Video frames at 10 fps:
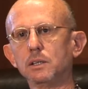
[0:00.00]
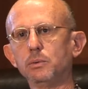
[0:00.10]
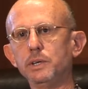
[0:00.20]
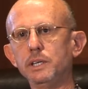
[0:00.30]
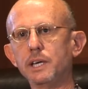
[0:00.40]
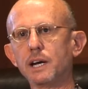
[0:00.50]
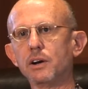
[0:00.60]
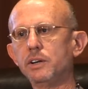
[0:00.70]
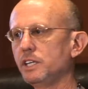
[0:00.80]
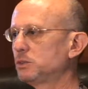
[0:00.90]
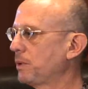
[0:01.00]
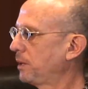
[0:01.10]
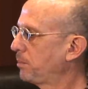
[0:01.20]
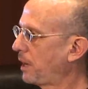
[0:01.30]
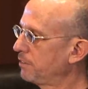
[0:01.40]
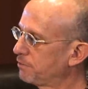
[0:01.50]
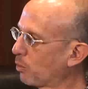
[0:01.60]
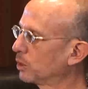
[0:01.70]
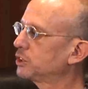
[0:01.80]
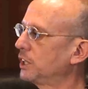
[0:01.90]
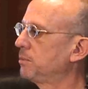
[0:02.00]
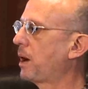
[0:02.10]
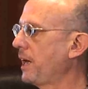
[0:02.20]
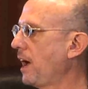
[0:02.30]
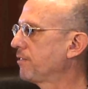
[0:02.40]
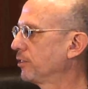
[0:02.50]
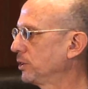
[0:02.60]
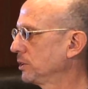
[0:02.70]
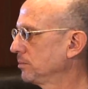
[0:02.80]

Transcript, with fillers: we get our needs met by force and by effort.